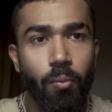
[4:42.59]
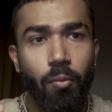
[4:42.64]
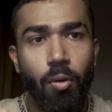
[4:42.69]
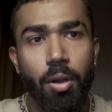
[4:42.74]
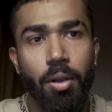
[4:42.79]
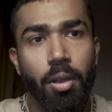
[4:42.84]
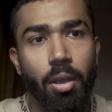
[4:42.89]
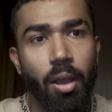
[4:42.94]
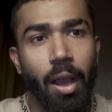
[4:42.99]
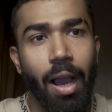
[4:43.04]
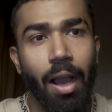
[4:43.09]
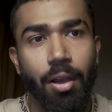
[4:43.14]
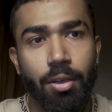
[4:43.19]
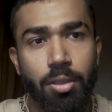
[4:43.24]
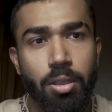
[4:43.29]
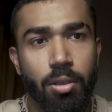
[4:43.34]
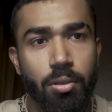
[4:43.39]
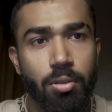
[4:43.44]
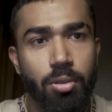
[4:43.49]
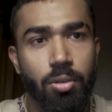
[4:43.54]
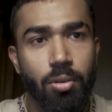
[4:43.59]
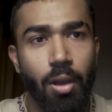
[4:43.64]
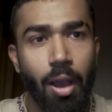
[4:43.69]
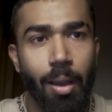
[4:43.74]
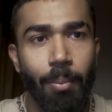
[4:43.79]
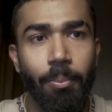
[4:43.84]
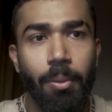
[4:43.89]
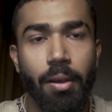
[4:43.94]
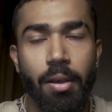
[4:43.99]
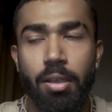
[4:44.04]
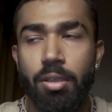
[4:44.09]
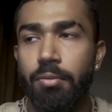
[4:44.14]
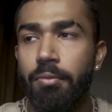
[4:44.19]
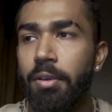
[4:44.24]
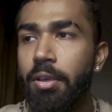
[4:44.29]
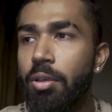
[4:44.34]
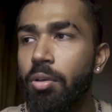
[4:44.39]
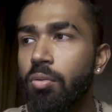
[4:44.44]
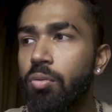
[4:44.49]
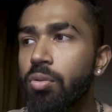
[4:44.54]
what actually used to happen is we
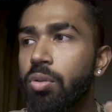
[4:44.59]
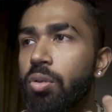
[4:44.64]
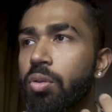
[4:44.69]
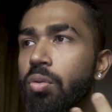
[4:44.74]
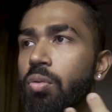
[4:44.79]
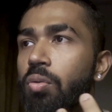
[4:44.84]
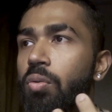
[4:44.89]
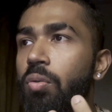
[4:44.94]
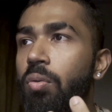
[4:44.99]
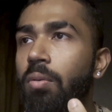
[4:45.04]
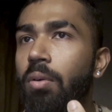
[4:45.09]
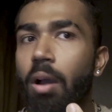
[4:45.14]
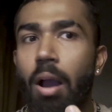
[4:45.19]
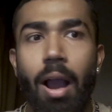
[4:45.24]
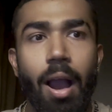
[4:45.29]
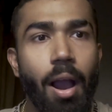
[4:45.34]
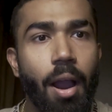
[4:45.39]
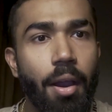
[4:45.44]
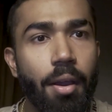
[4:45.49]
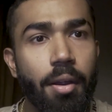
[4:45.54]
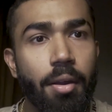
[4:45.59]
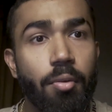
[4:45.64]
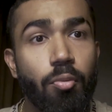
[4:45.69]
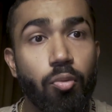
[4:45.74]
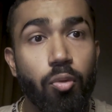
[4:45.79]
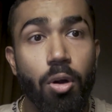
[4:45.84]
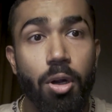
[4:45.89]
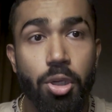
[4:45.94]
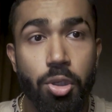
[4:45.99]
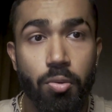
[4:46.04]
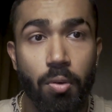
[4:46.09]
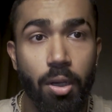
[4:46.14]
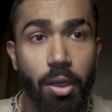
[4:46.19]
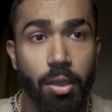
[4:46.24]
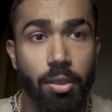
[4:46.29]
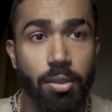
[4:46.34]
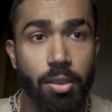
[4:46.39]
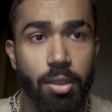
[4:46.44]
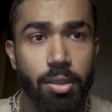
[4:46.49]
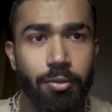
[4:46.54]
used to hire virtual
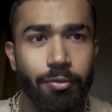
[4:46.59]
agents